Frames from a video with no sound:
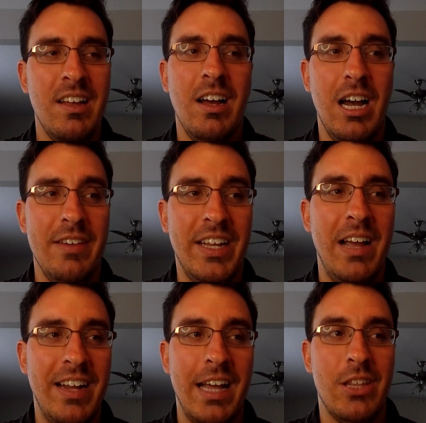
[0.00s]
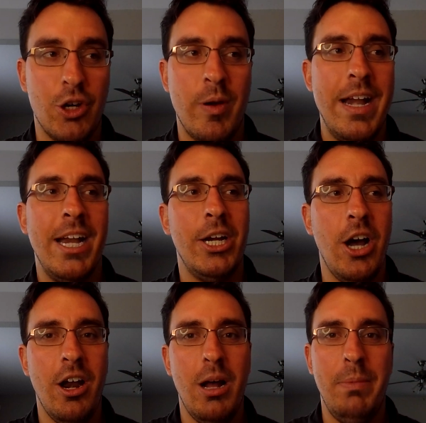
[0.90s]
I think I've got the grading
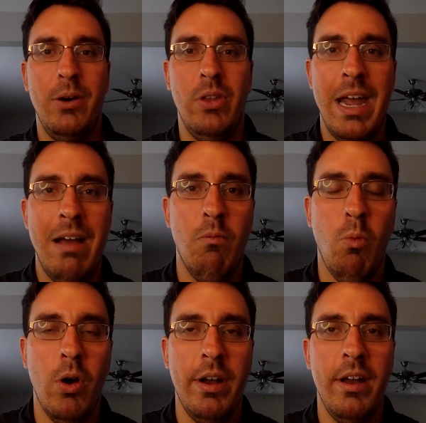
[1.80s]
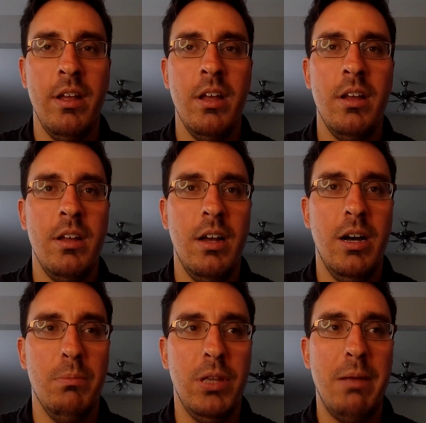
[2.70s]
caught up. I only have one
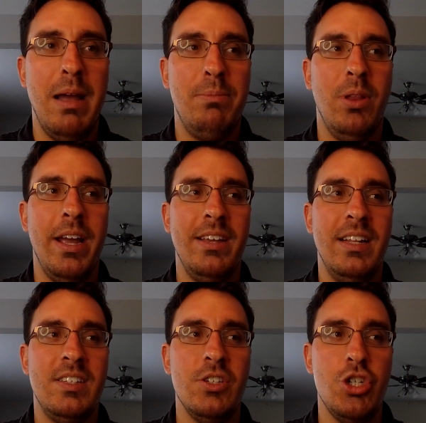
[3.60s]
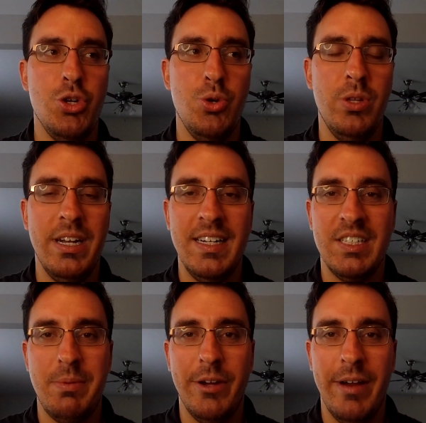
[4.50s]
play-by-play that's due that needs to
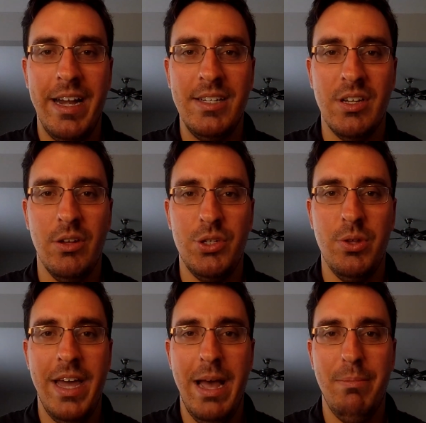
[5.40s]
be graded, so I'll do that.